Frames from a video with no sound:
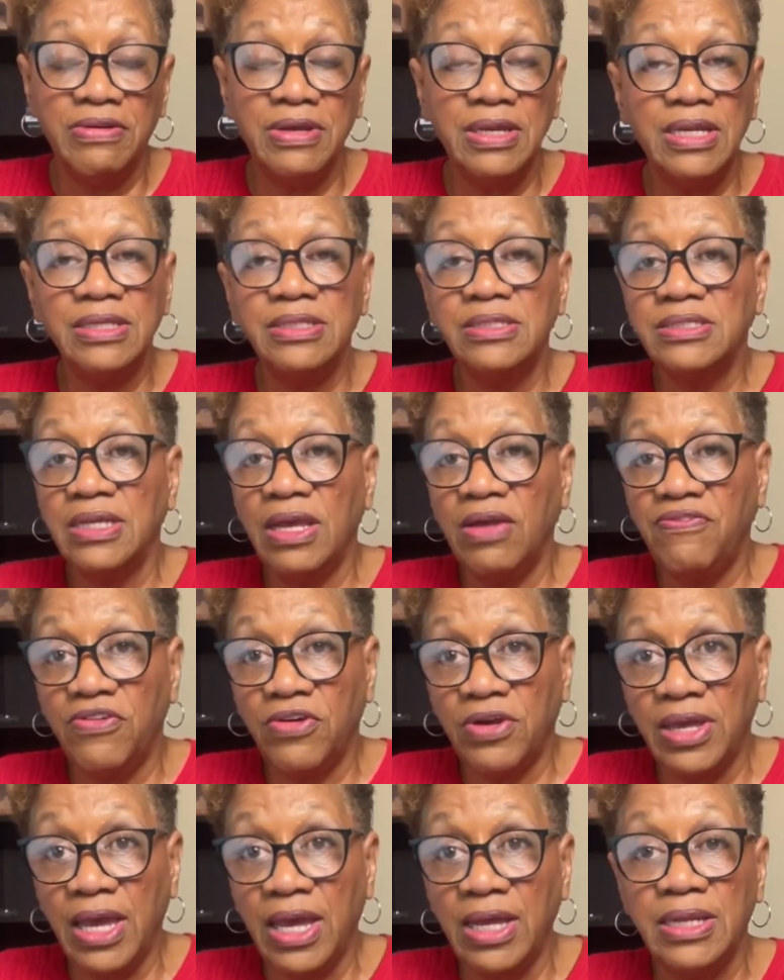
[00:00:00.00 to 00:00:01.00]
He didn't say
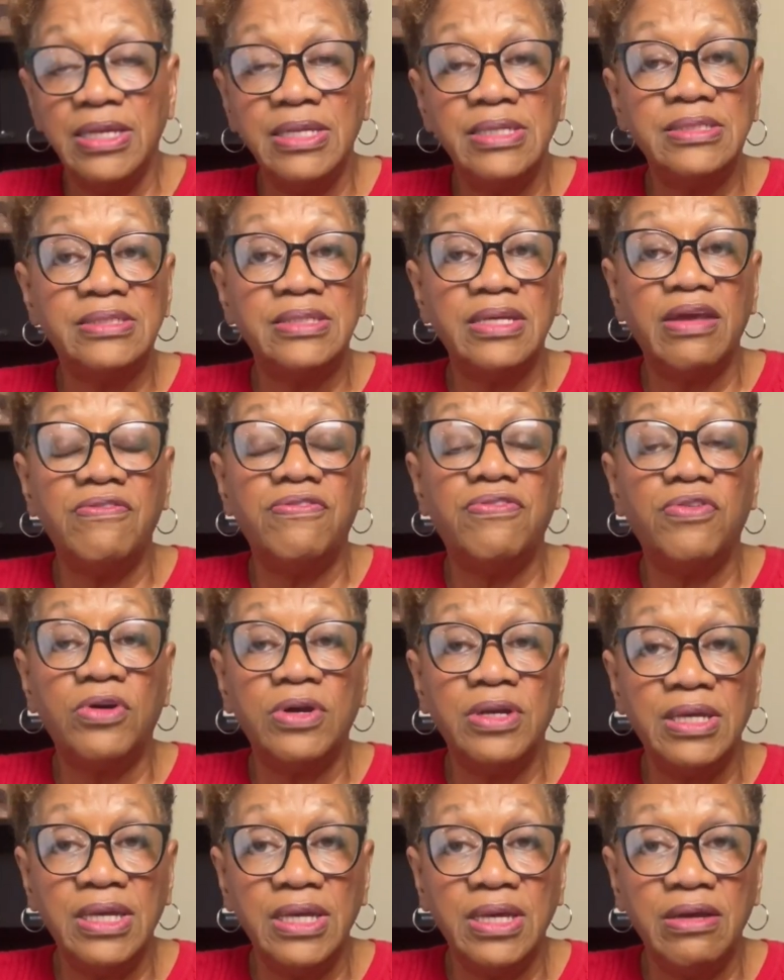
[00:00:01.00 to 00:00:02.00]
forget, he said
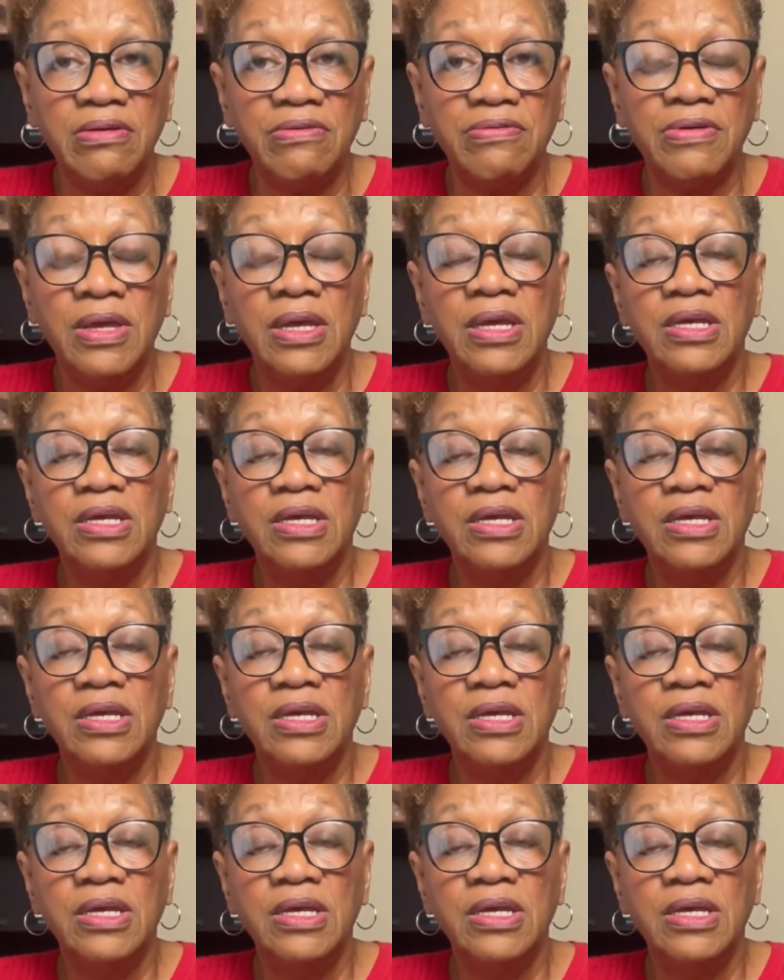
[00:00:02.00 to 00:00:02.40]
forgive.